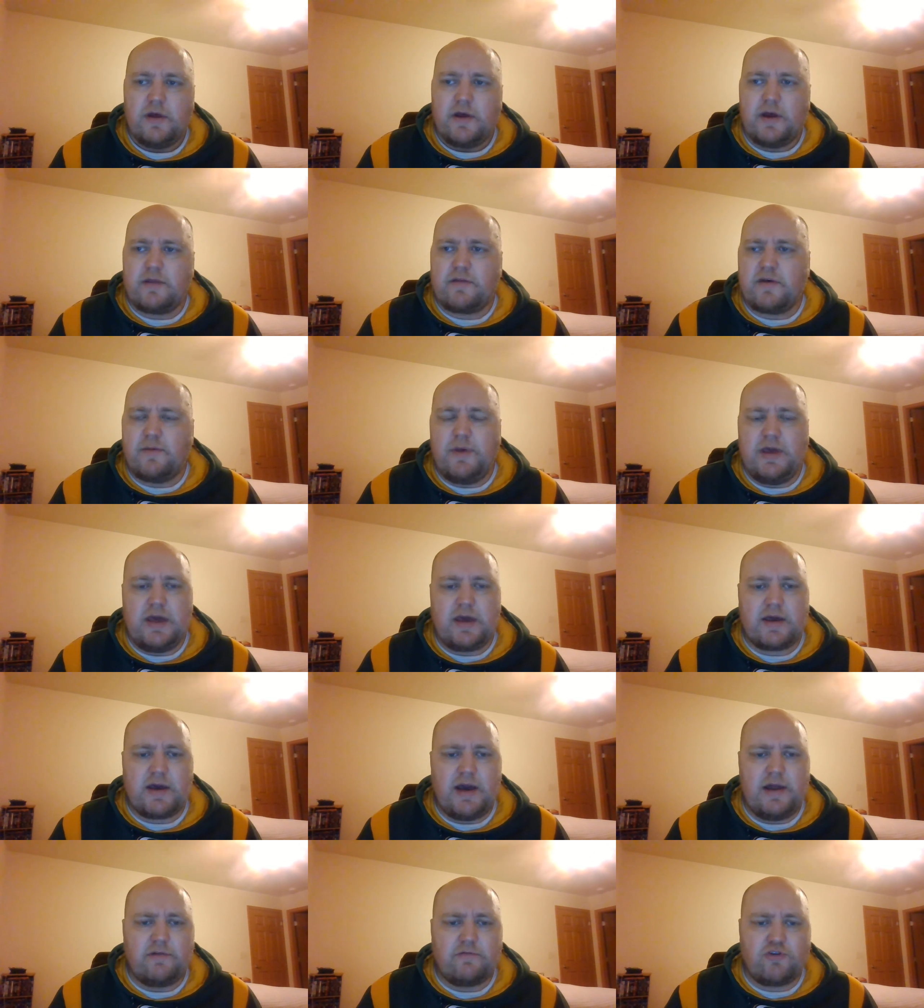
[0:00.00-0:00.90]
And to me,
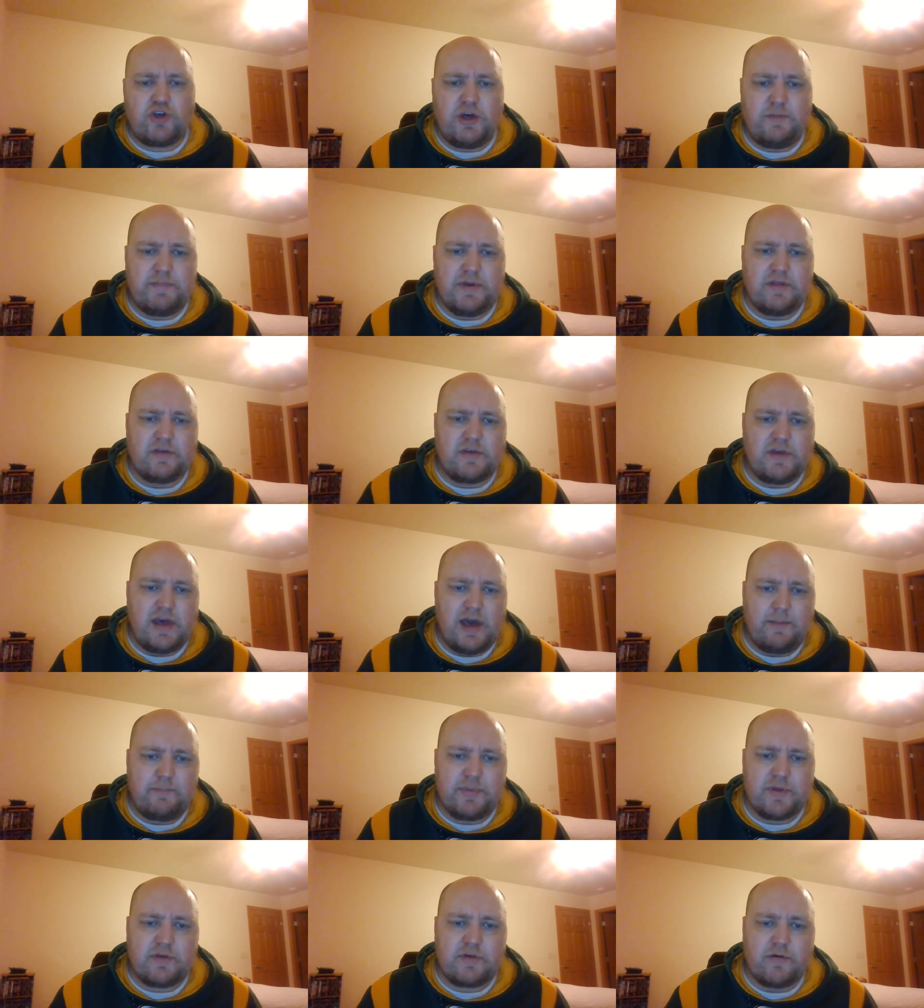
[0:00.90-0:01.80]
it kind of cheapens the
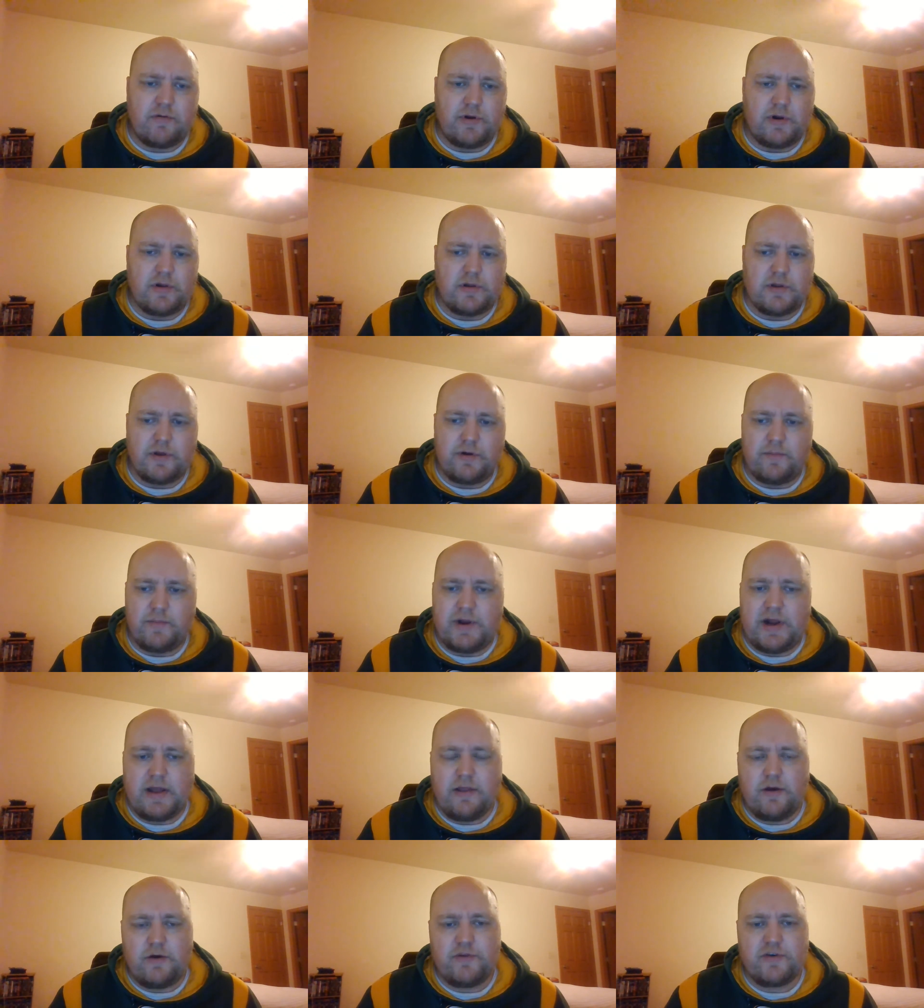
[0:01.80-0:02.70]
episode a little. But
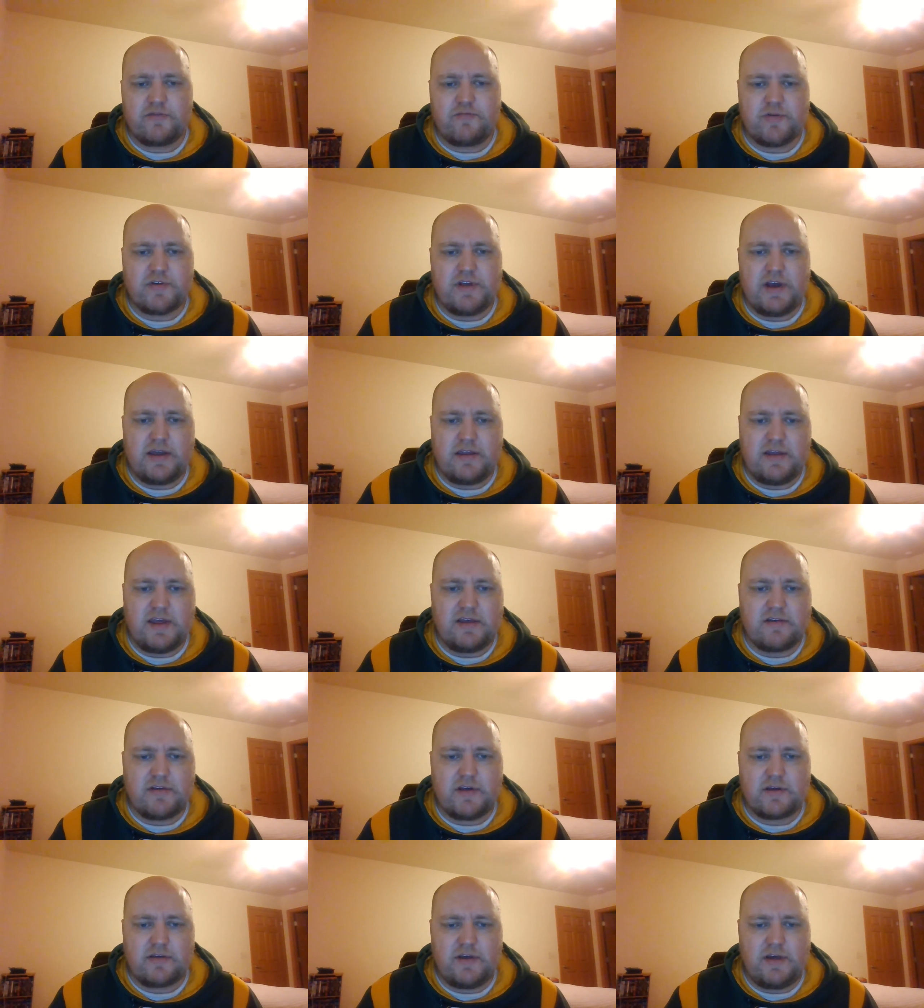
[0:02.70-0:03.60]
I know this was
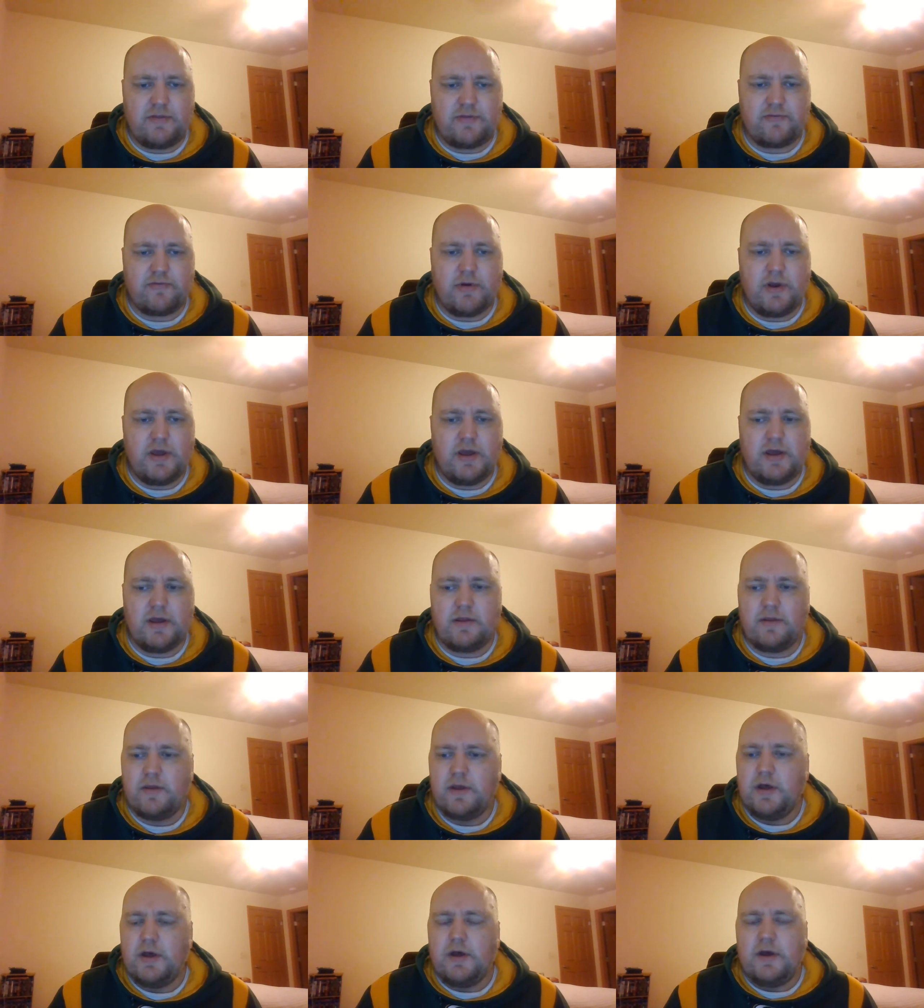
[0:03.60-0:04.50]
1963,
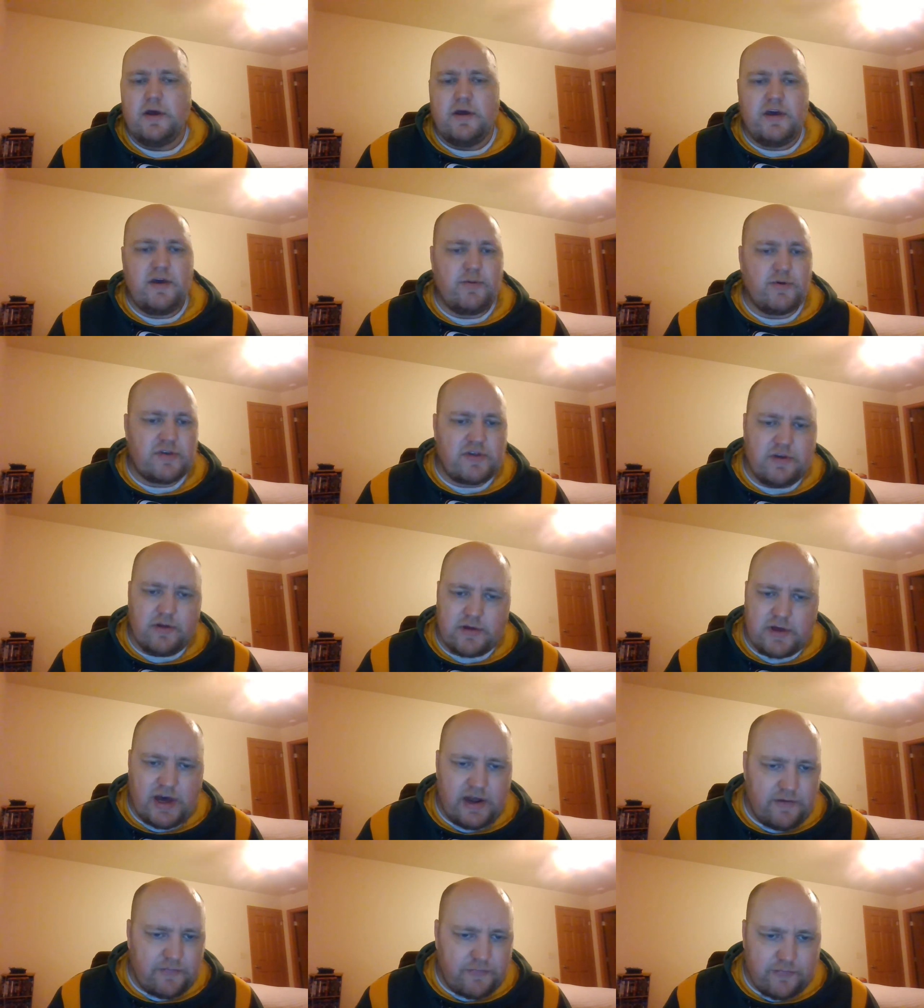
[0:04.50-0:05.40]
and he was still
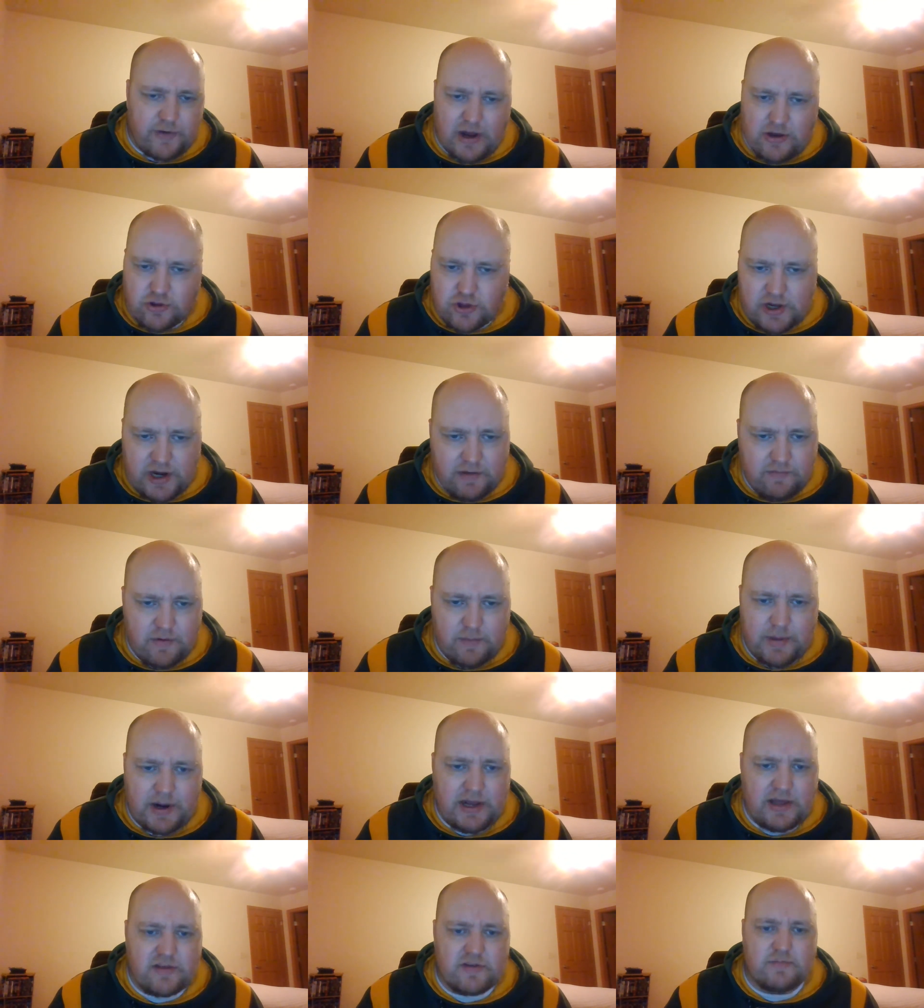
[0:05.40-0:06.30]
kind of fresh in
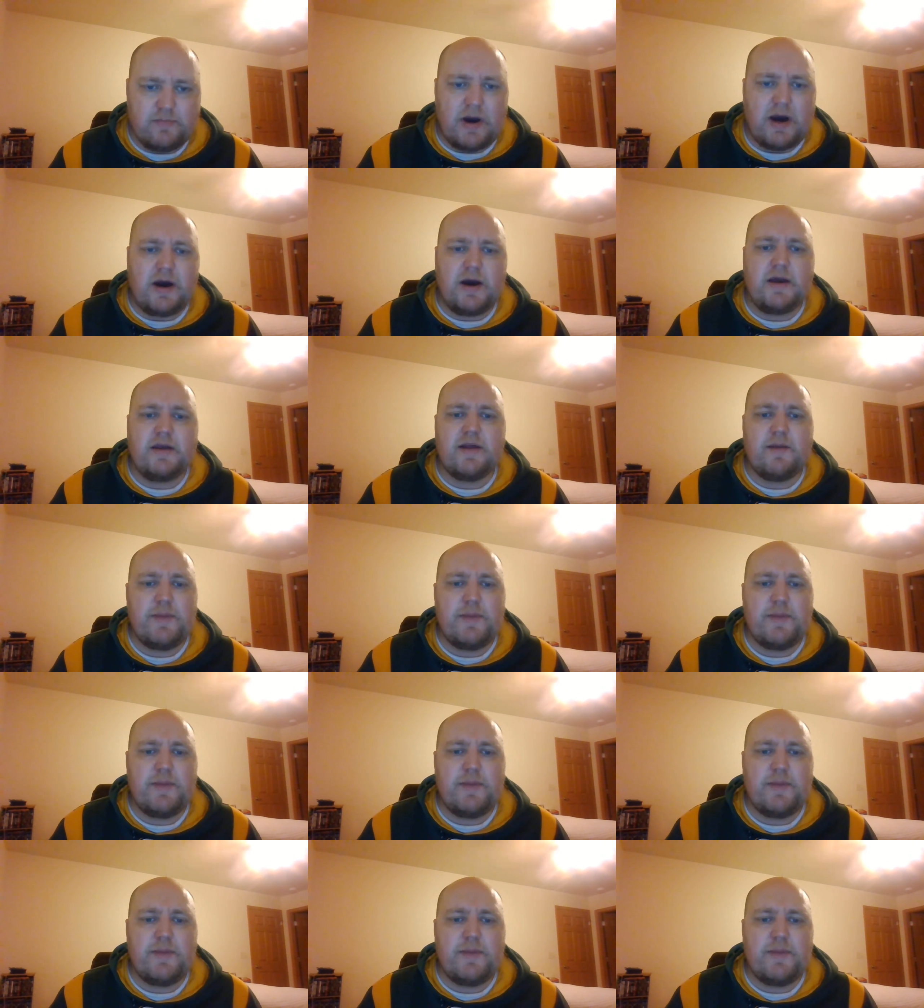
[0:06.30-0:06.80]
everybody's mind.